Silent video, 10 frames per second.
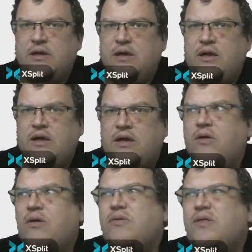You know,
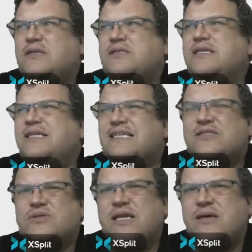these are little
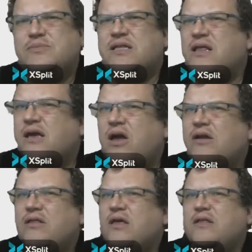slips, and they're the kind
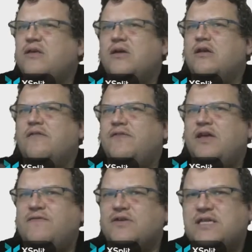of thing that you're going to
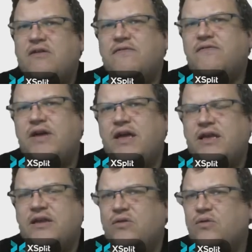forgive yourself
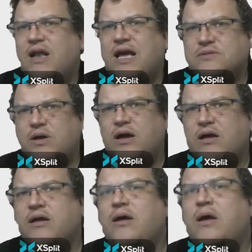in your classwork,
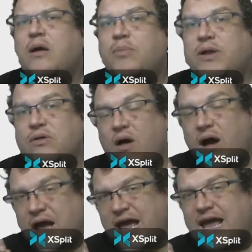but in your
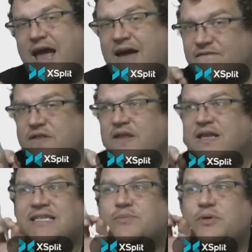IA, everything
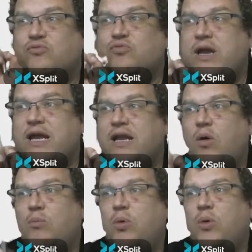needs to be really
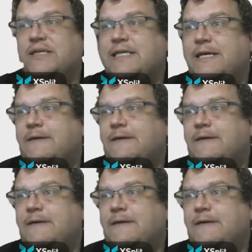on point here.